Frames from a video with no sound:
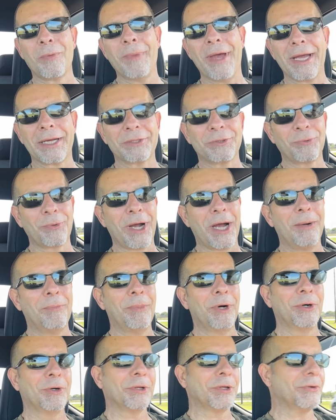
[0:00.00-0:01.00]
back to Rob
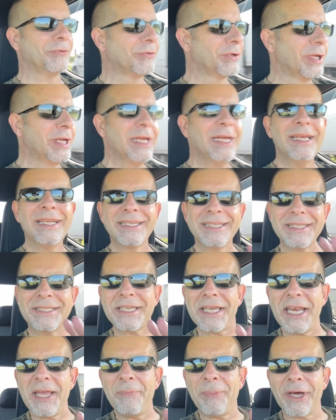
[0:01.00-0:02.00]
Motive. Does
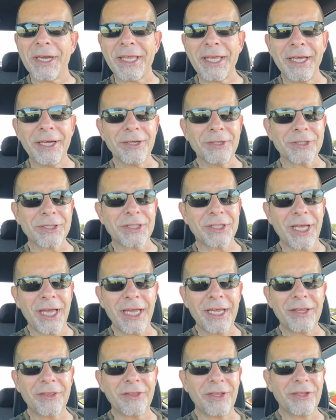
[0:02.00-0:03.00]
anybody else
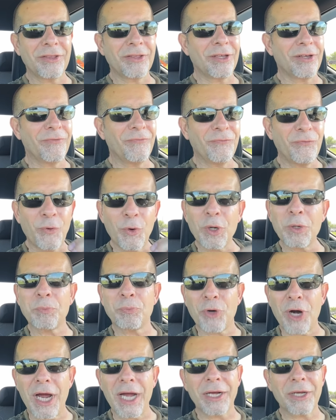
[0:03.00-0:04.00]
think that the Ford
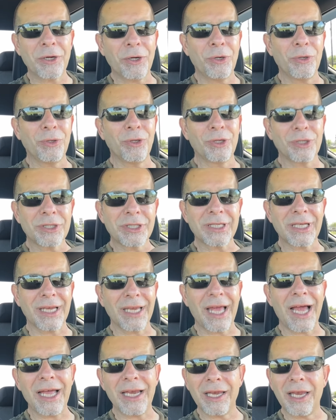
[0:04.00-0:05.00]
Bronco looks a
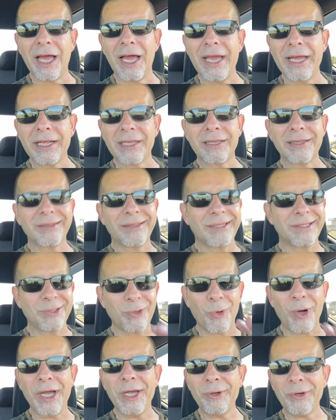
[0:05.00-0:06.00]
lot like the
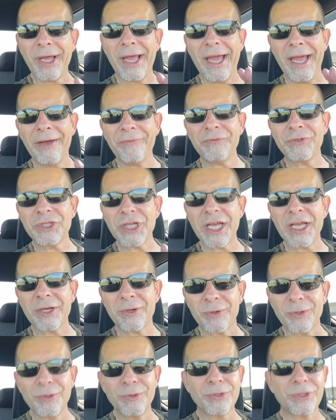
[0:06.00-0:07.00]
Toyota F J
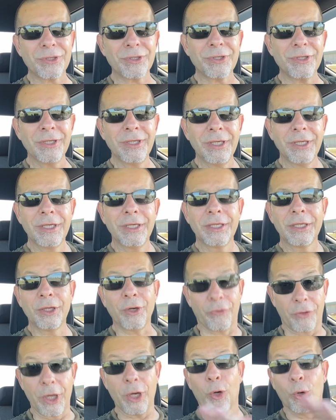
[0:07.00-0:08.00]
Cruiser, you
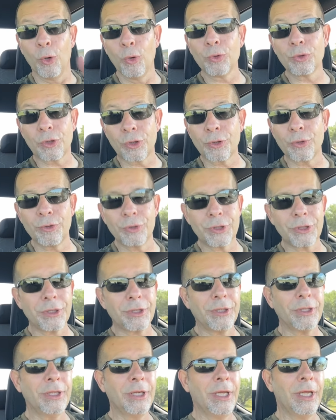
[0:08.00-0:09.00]
know, the old
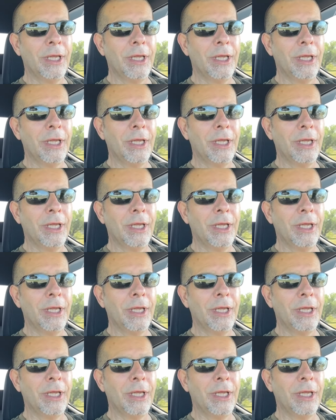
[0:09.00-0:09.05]
Cruiser?